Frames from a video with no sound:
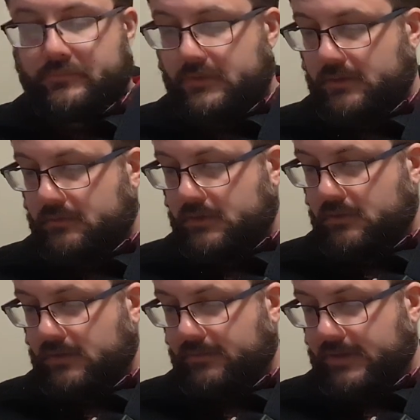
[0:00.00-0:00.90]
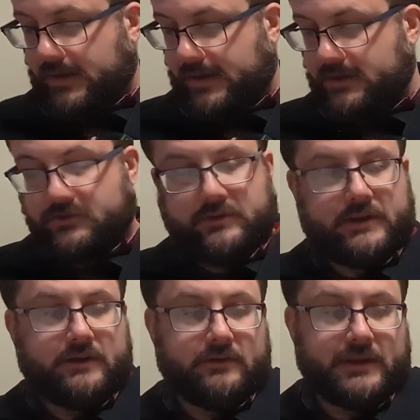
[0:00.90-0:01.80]
you don't have the high string
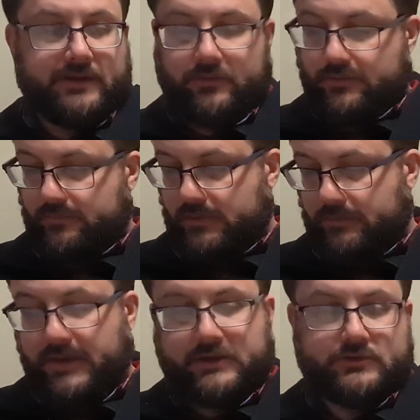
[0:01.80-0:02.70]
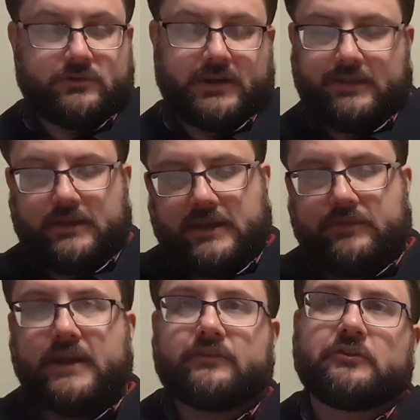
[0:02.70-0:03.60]
here. You have a bass string, and then you have
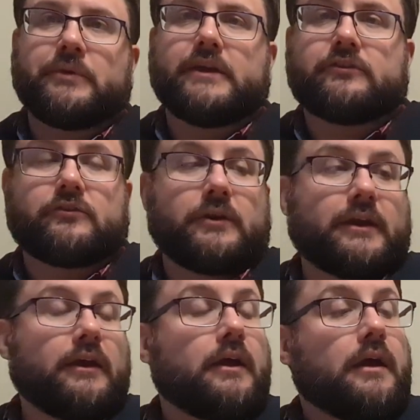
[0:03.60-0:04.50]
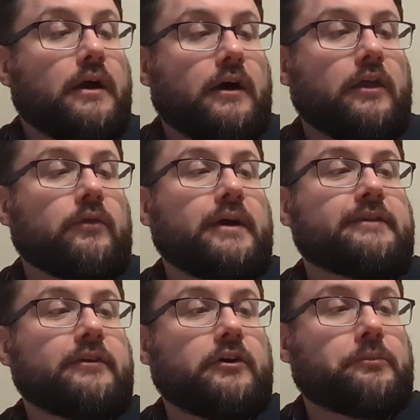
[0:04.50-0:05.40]
an extra bass string.
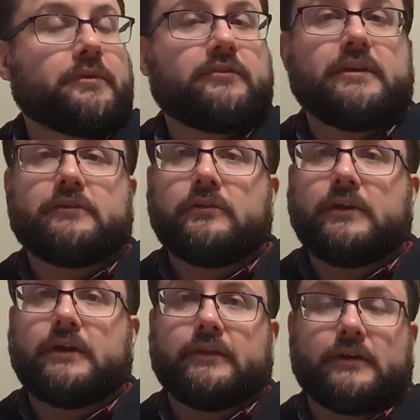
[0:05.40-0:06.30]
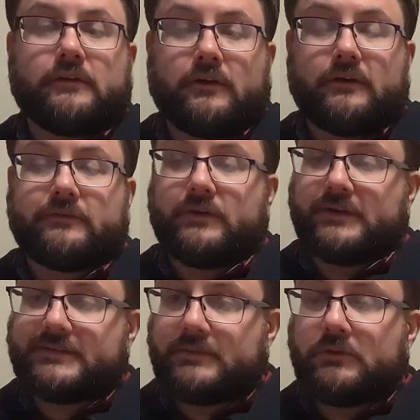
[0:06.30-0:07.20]
Otherwise, open G tuning on the guitar is
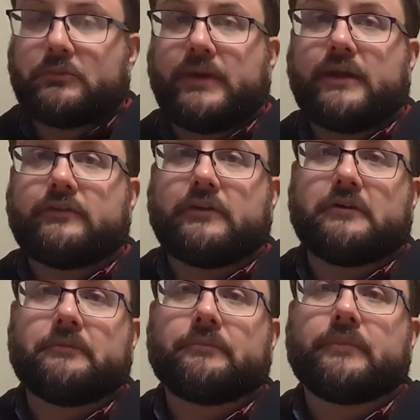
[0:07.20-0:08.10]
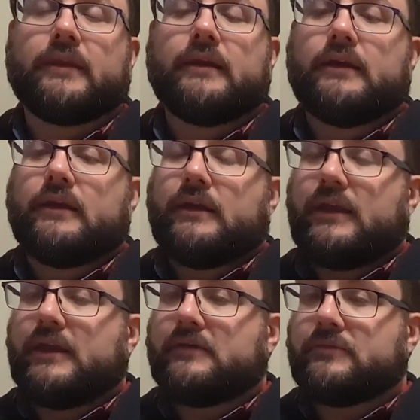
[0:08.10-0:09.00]
very similar to banjo.
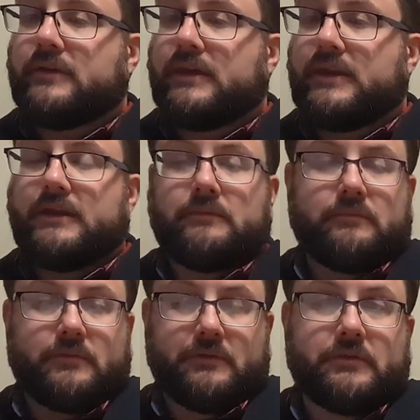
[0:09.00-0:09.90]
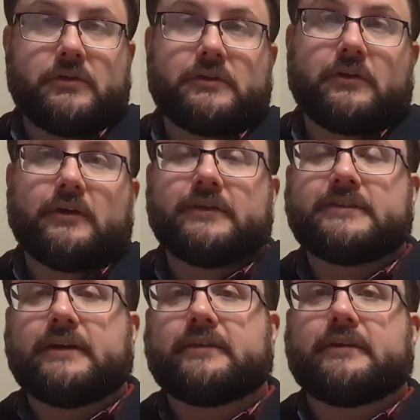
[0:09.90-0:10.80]
If any of you
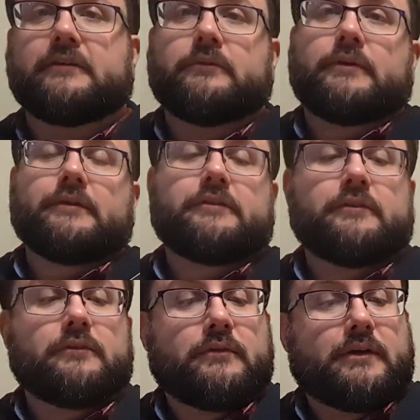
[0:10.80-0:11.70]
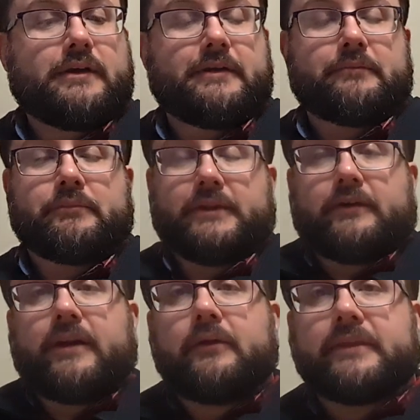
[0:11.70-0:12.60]
guitarists out there want to play
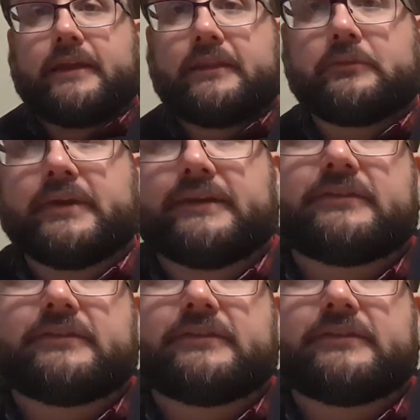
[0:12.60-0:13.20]
around with that a little bit,